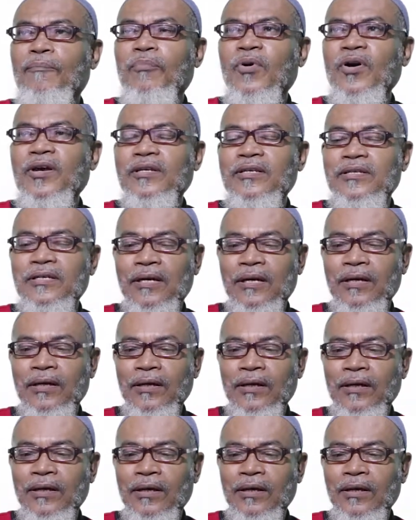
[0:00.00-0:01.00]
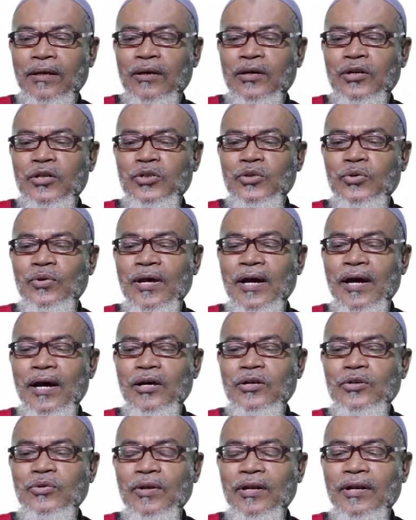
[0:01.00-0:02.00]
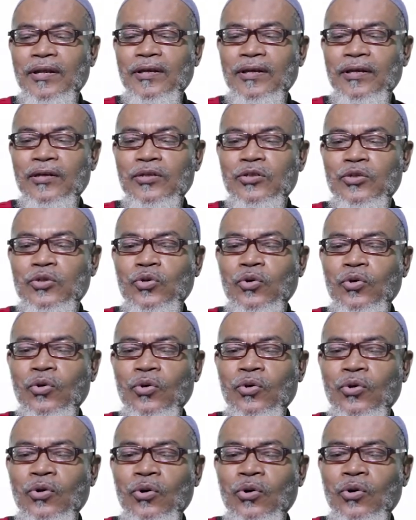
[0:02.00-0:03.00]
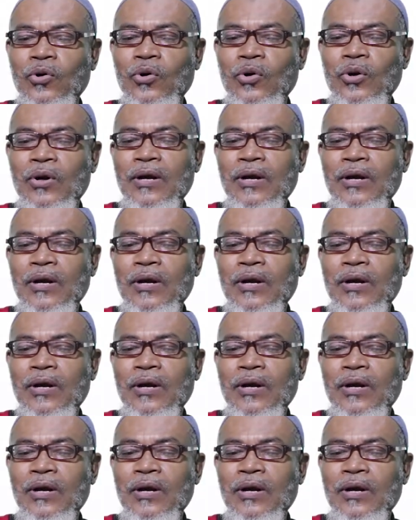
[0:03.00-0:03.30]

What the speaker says: pointer should actually store